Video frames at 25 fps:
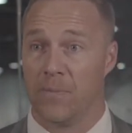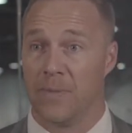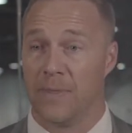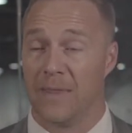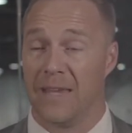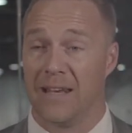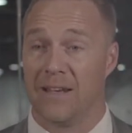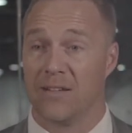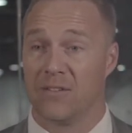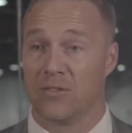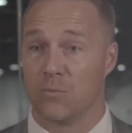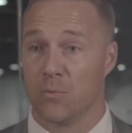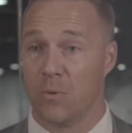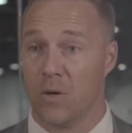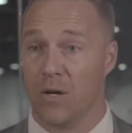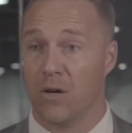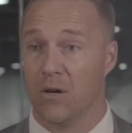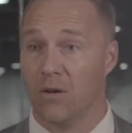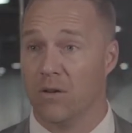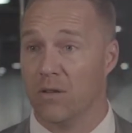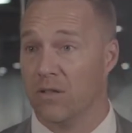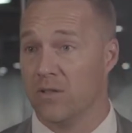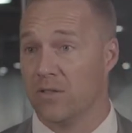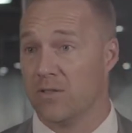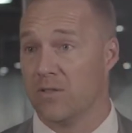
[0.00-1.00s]
that as
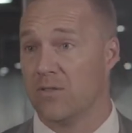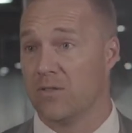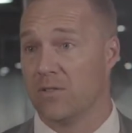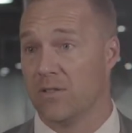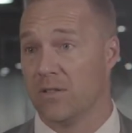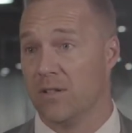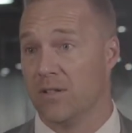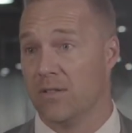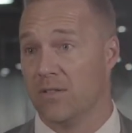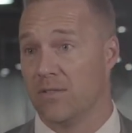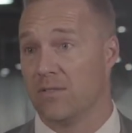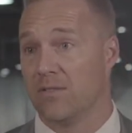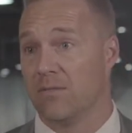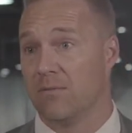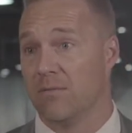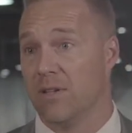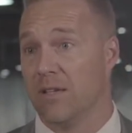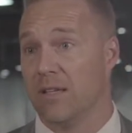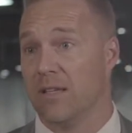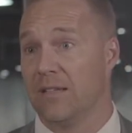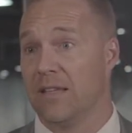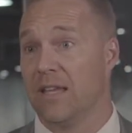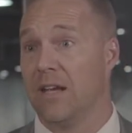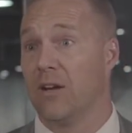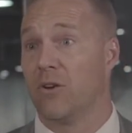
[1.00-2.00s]
well is
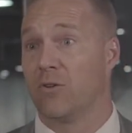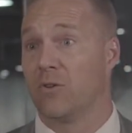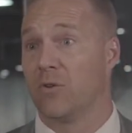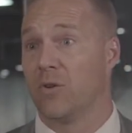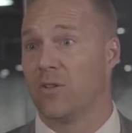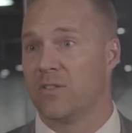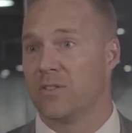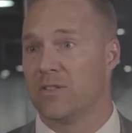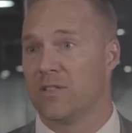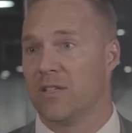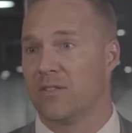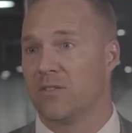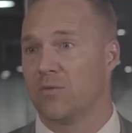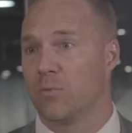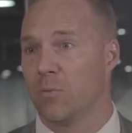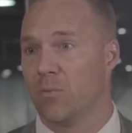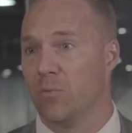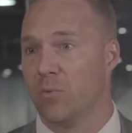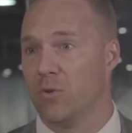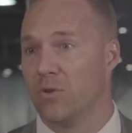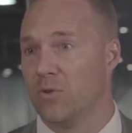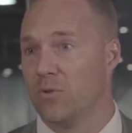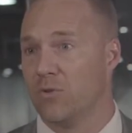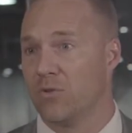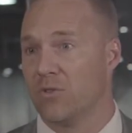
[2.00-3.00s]
there to assist
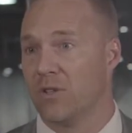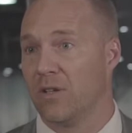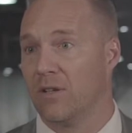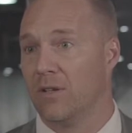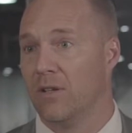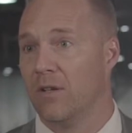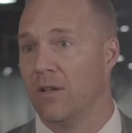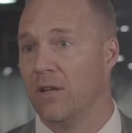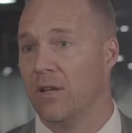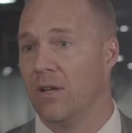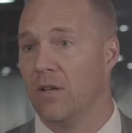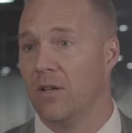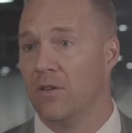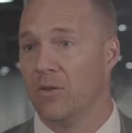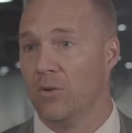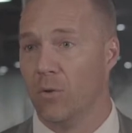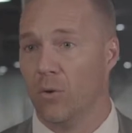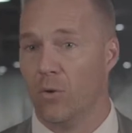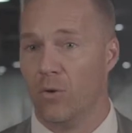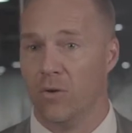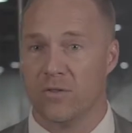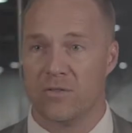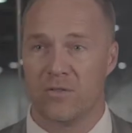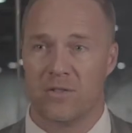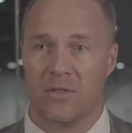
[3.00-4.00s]
with reducing
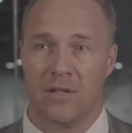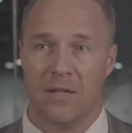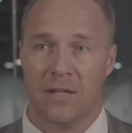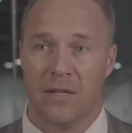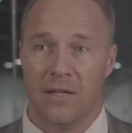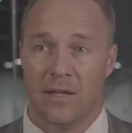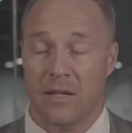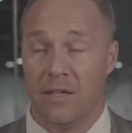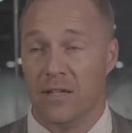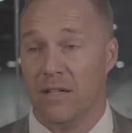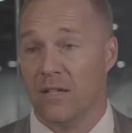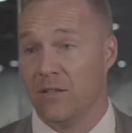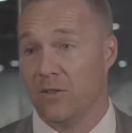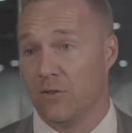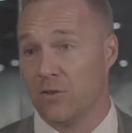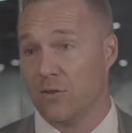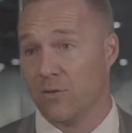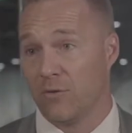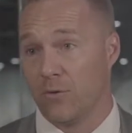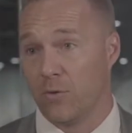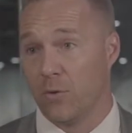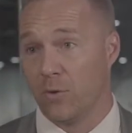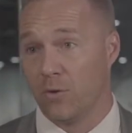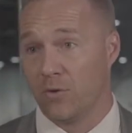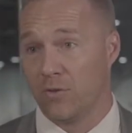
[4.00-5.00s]
noise. And then there's,
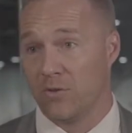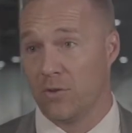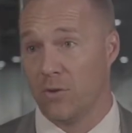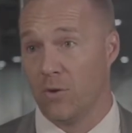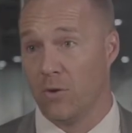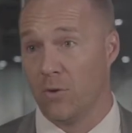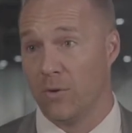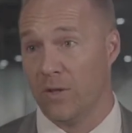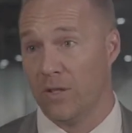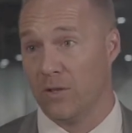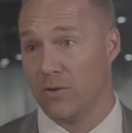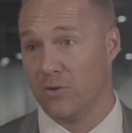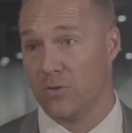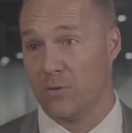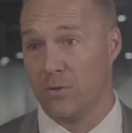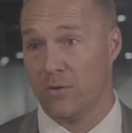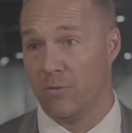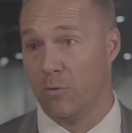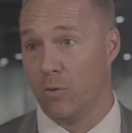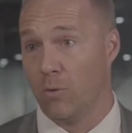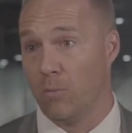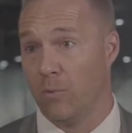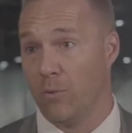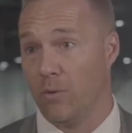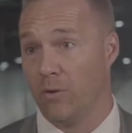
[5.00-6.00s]
of course, the whole Industry
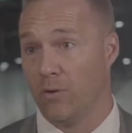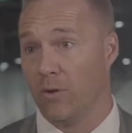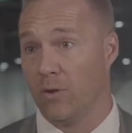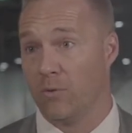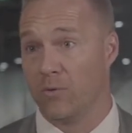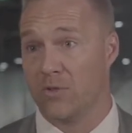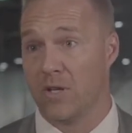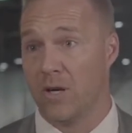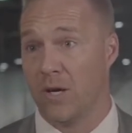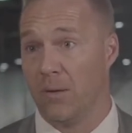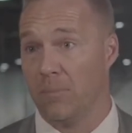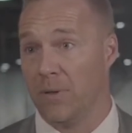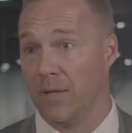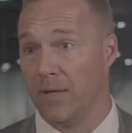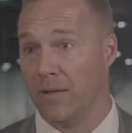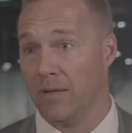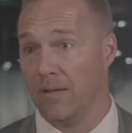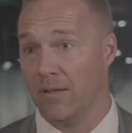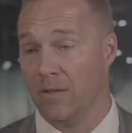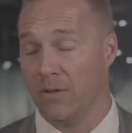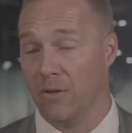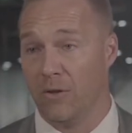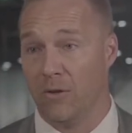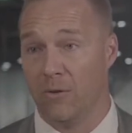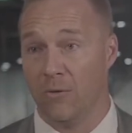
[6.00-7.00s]
4.0 topic,
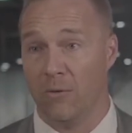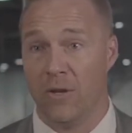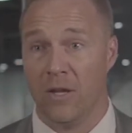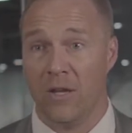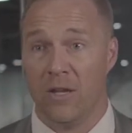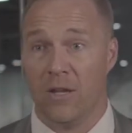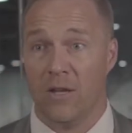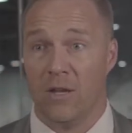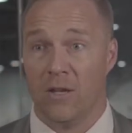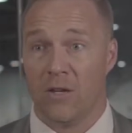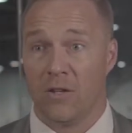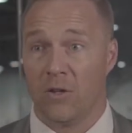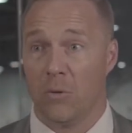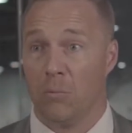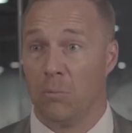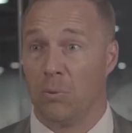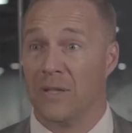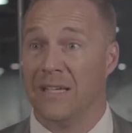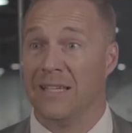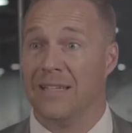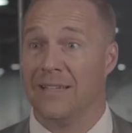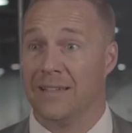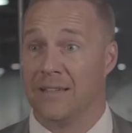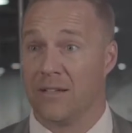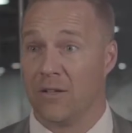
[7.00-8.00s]

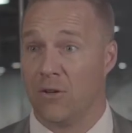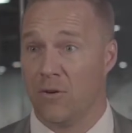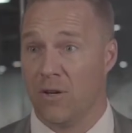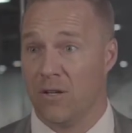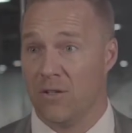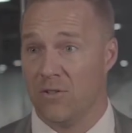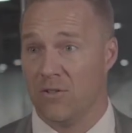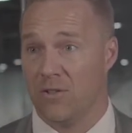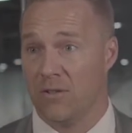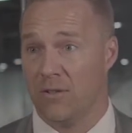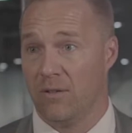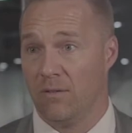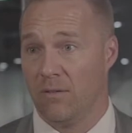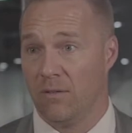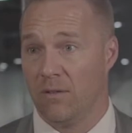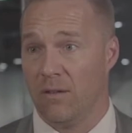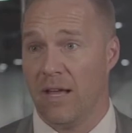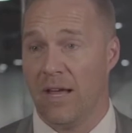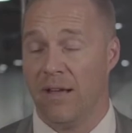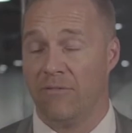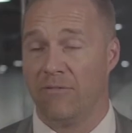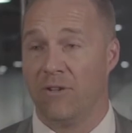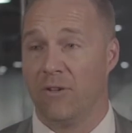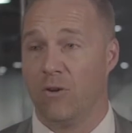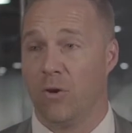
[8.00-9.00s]
complete integration,
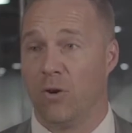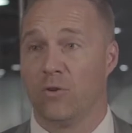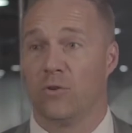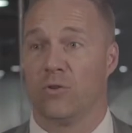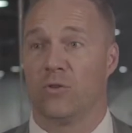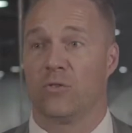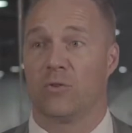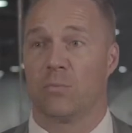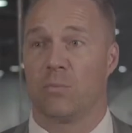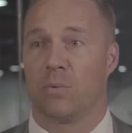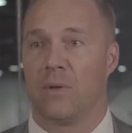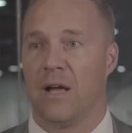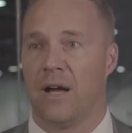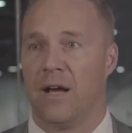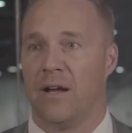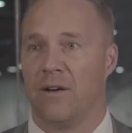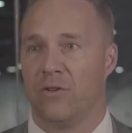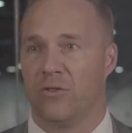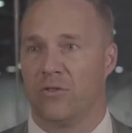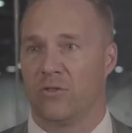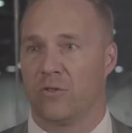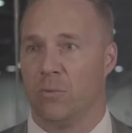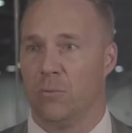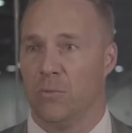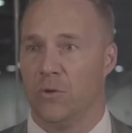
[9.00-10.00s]
having all your
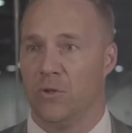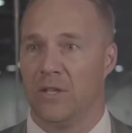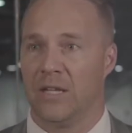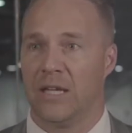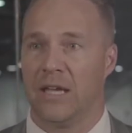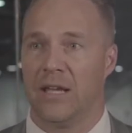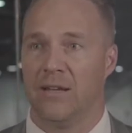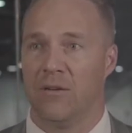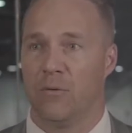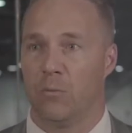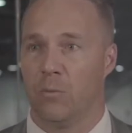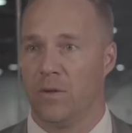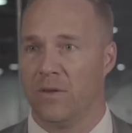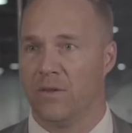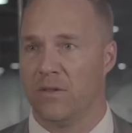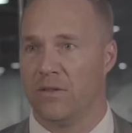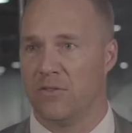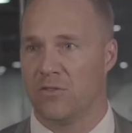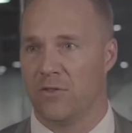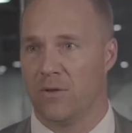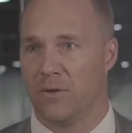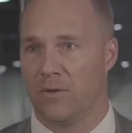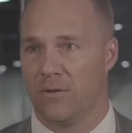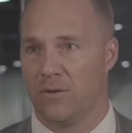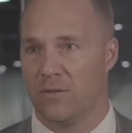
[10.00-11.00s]
suppliers communicating with
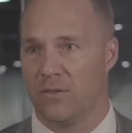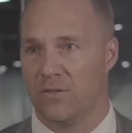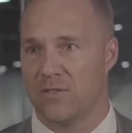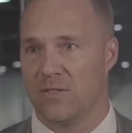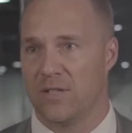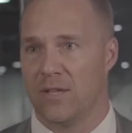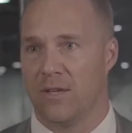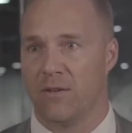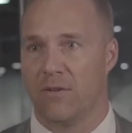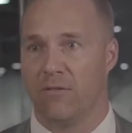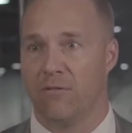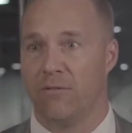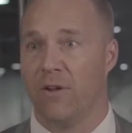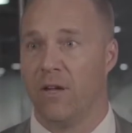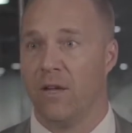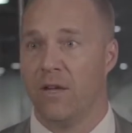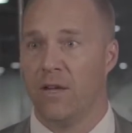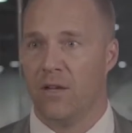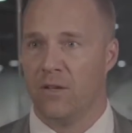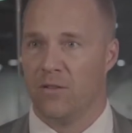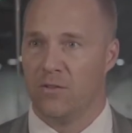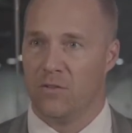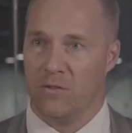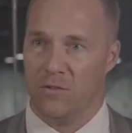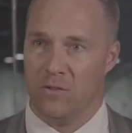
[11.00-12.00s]
each other instead of
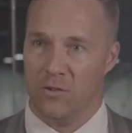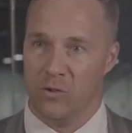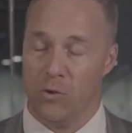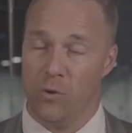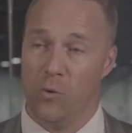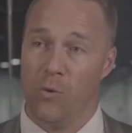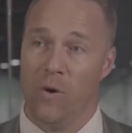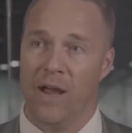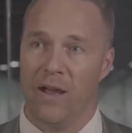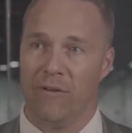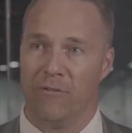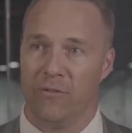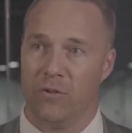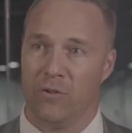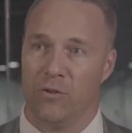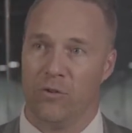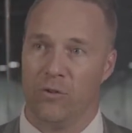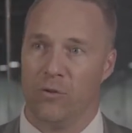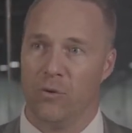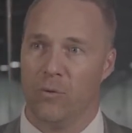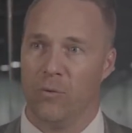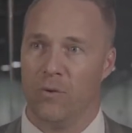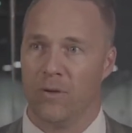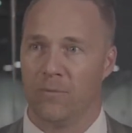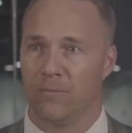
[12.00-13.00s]
you having to
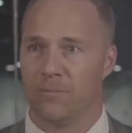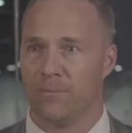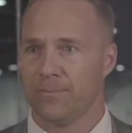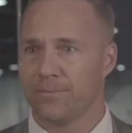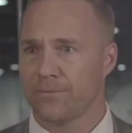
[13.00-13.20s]
do it.